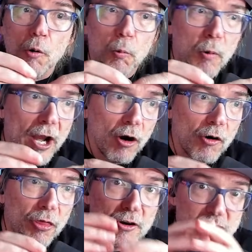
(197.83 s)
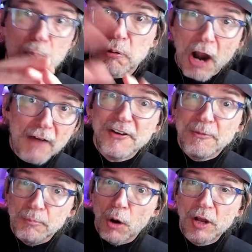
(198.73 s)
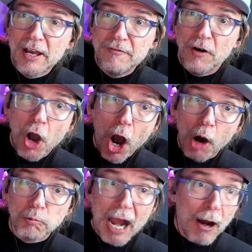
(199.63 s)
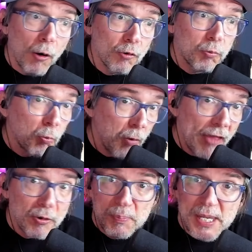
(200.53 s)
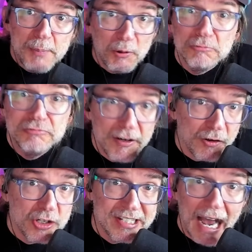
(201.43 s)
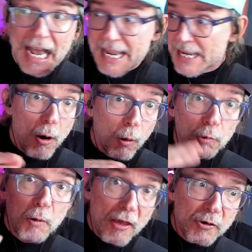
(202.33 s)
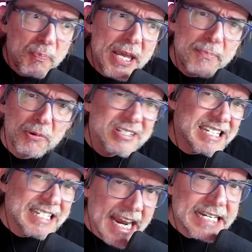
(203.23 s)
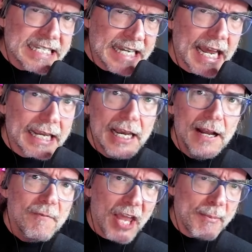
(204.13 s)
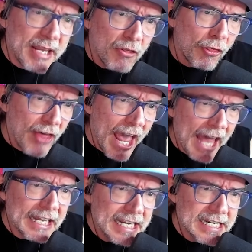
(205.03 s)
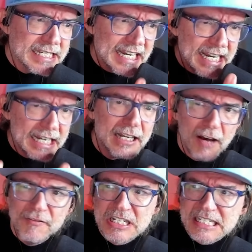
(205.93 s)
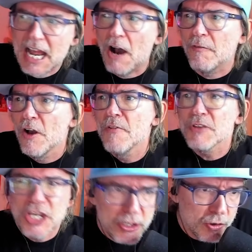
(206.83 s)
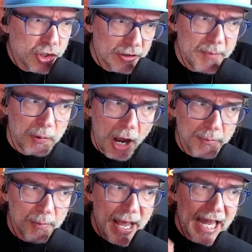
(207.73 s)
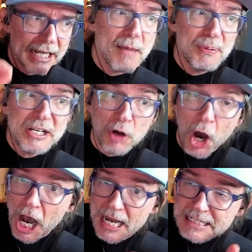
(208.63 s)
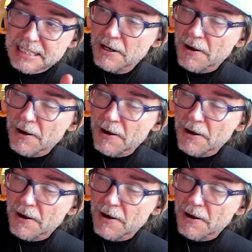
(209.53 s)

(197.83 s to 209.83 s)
where there's a profit motive around whether people live or die or whether people stay sick. I mean, that is in and of itself hugely problematic, because